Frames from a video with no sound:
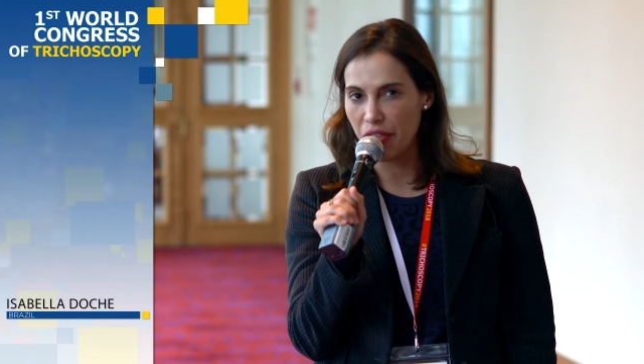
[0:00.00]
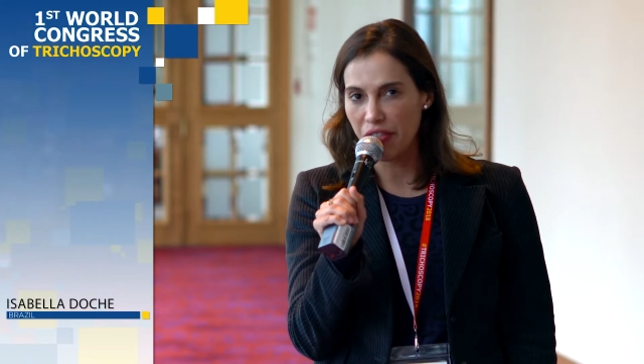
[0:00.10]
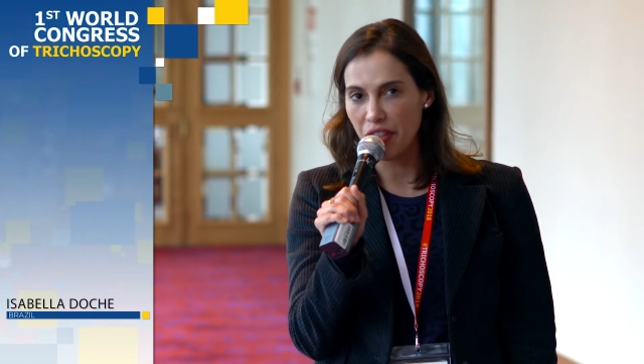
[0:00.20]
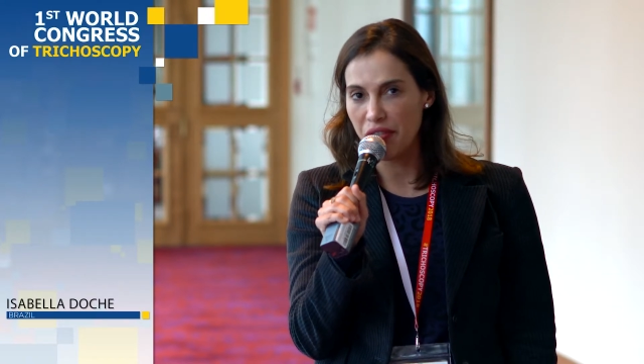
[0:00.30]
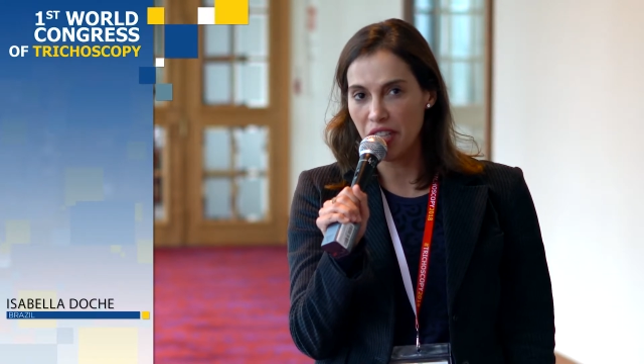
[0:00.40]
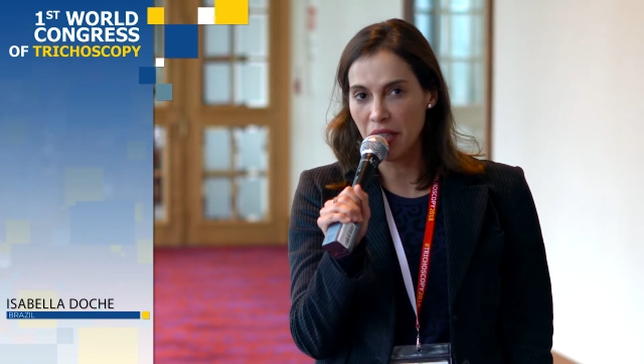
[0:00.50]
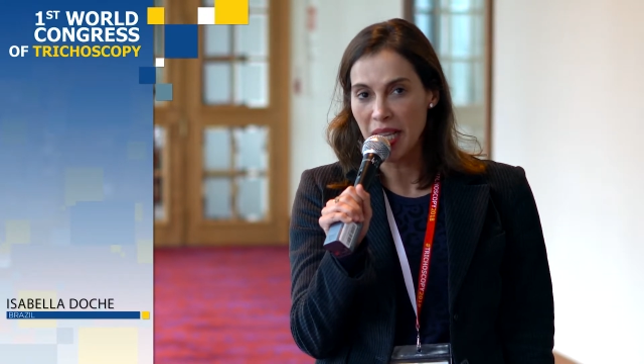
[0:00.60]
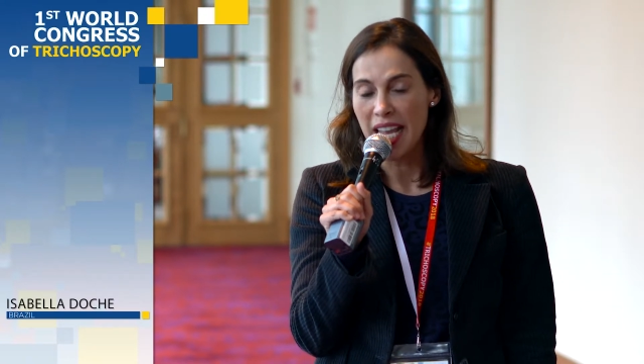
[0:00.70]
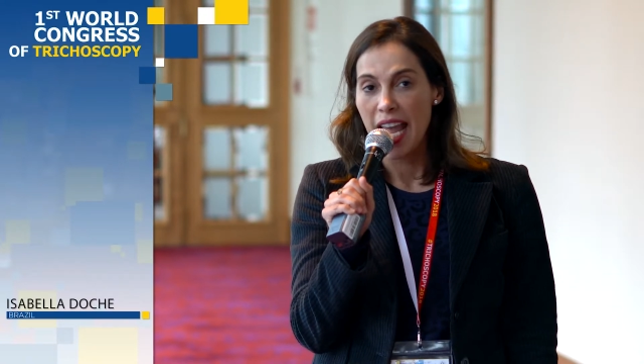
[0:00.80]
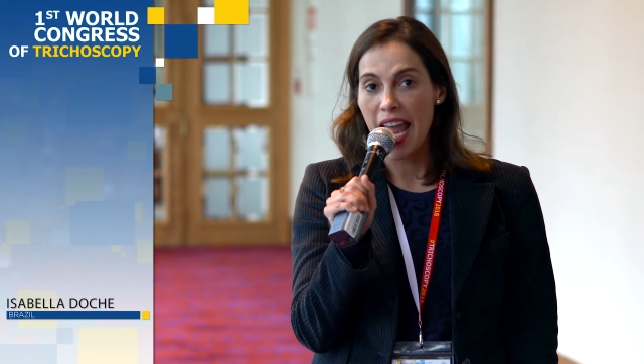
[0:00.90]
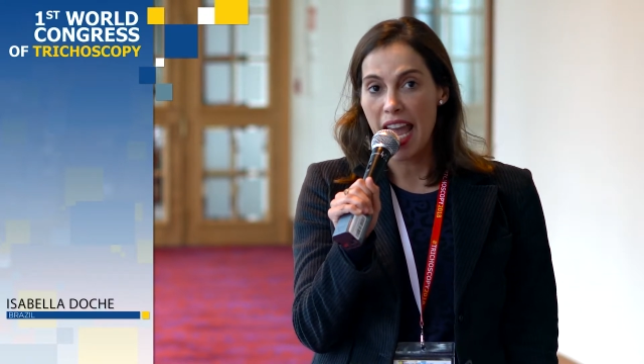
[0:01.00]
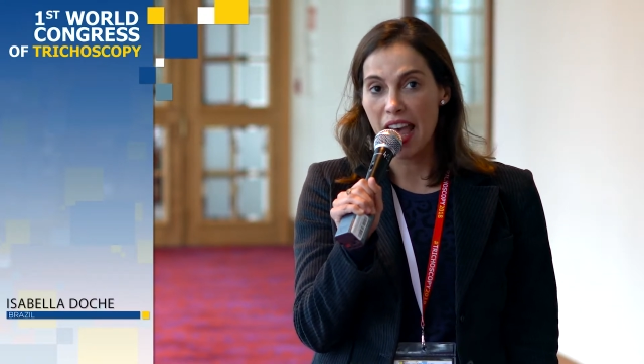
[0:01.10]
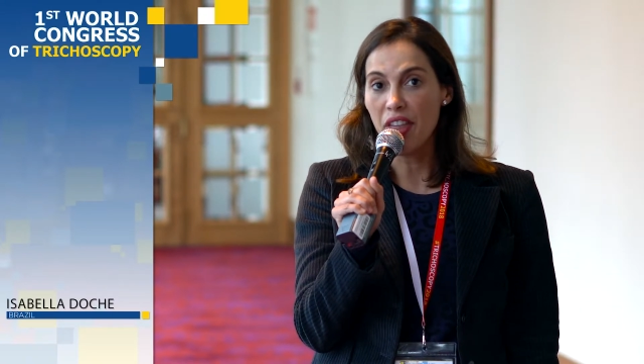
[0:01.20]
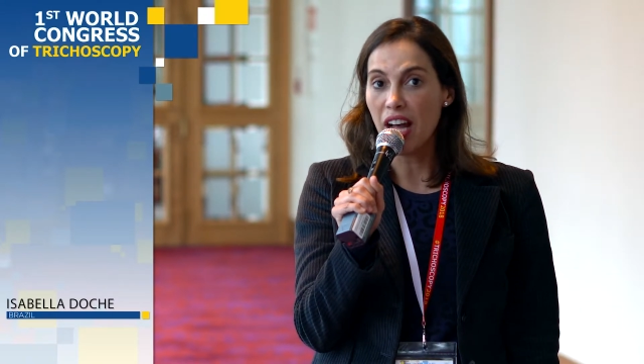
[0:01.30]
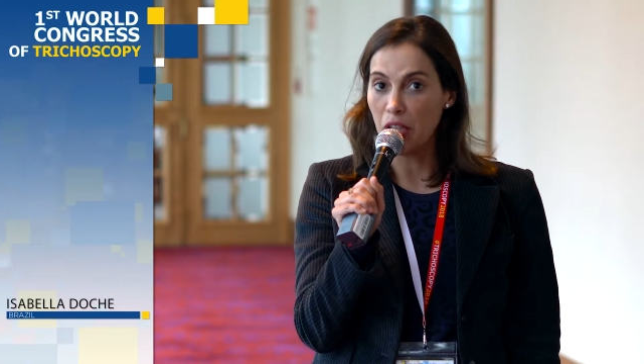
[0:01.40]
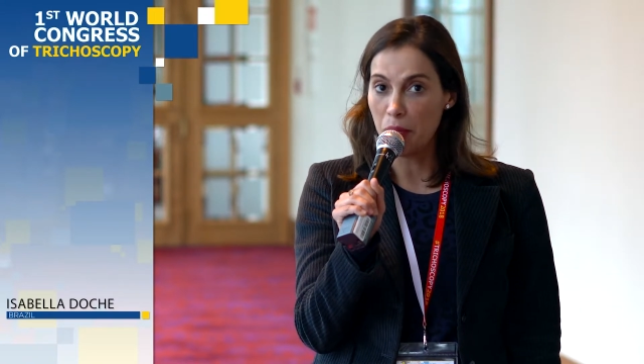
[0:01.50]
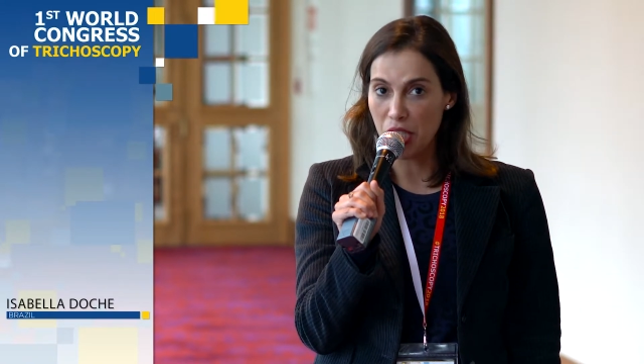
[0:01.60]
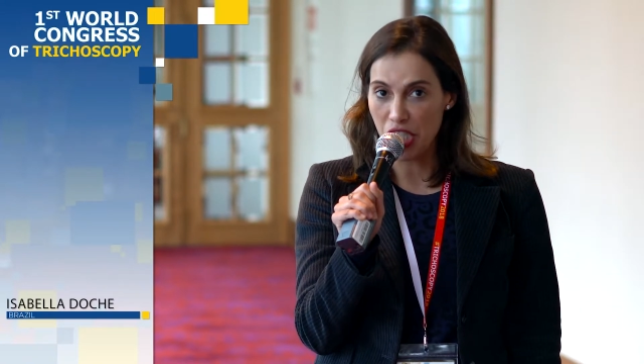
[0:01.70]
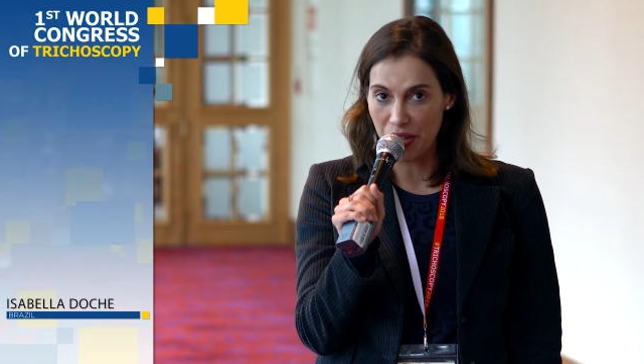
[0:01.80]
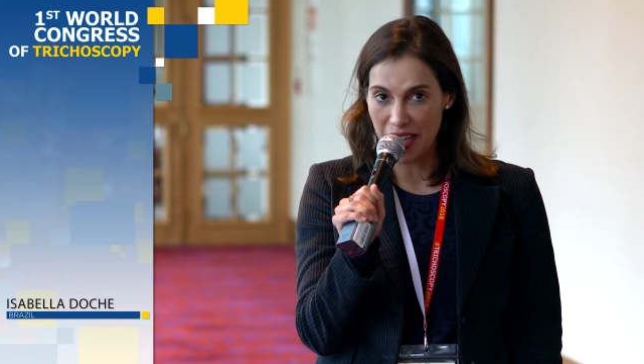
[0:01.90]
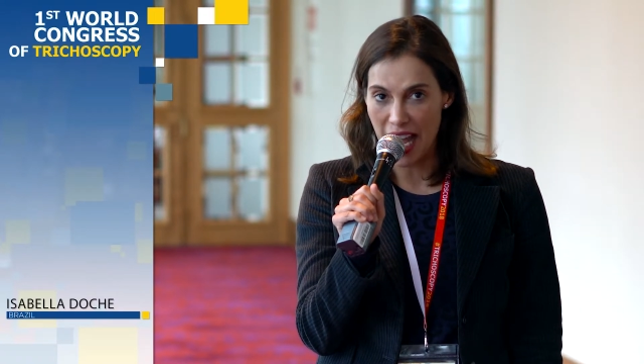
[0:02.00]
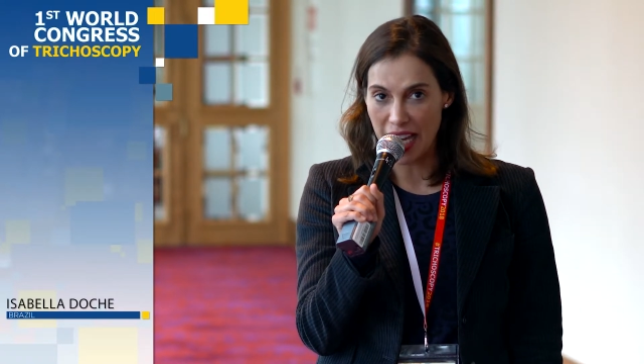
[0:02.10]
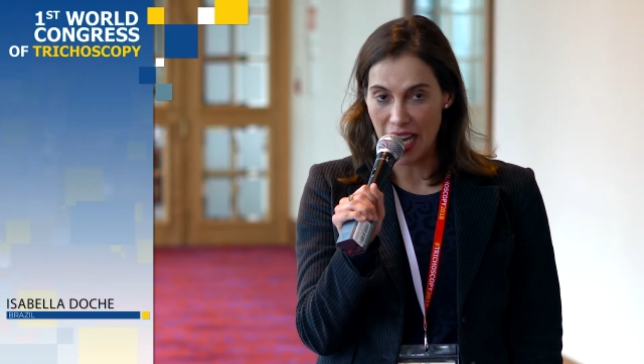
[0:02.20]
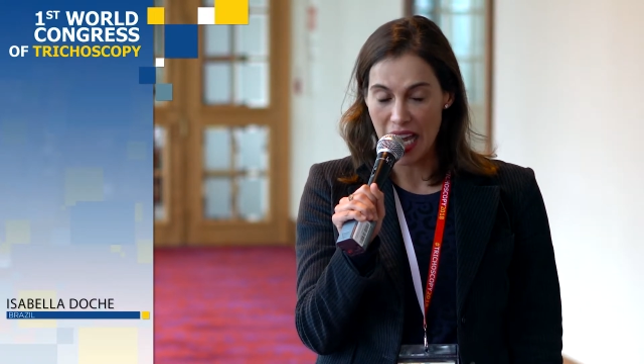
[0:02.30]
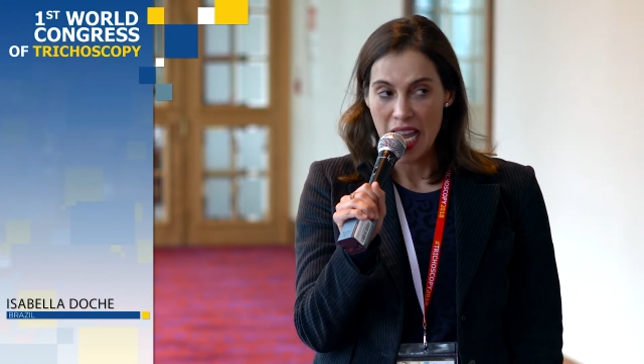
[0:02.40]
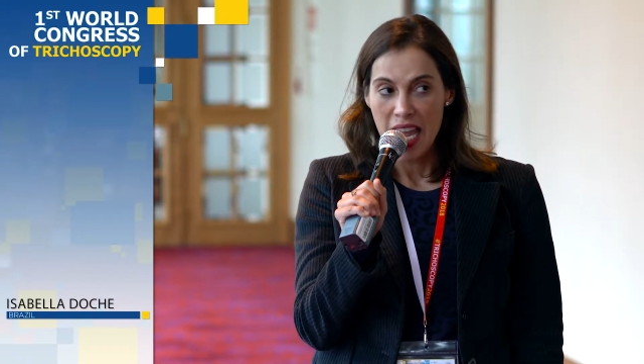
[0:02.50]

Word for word: effluvium and alopecia areata.